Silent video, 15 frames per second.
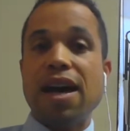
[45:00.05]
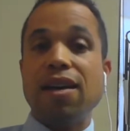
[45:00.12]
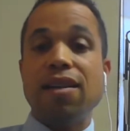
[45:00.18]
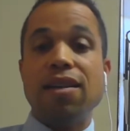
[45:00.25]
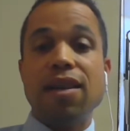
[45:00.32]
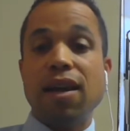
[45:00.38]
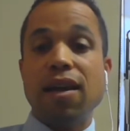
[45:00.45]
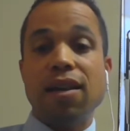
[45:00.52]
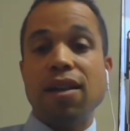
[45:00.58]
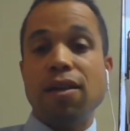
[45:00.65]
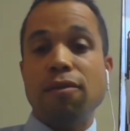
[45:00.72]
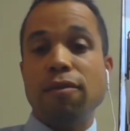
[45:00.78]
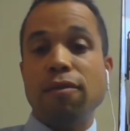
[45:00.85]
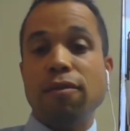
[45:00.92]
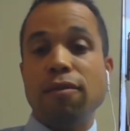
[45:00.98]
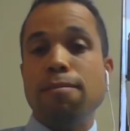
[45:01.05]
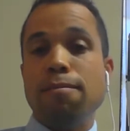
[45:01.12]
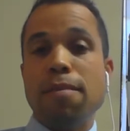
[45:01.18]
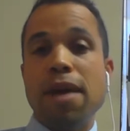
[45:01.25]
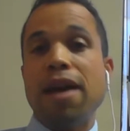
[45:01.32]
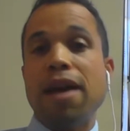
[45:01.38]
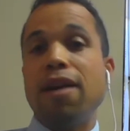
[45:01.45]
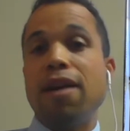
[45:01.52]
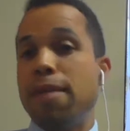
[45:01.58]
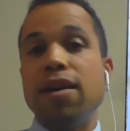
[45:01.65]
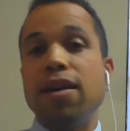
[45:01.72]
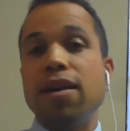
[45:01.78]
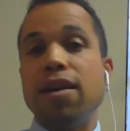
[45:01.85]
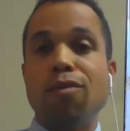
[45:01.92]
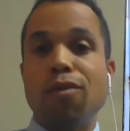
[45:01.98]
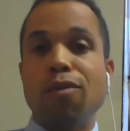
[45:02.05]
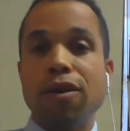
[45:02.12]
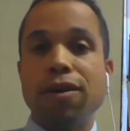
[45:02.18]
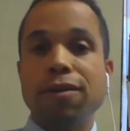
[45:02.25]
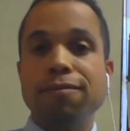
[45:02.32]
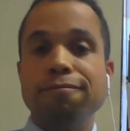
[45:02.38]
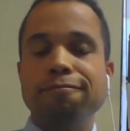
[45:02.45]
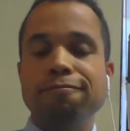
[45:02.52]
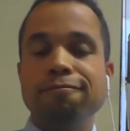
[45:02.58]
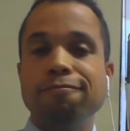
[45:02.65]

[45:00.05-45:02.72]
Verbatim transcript: that they, they really may or may not work.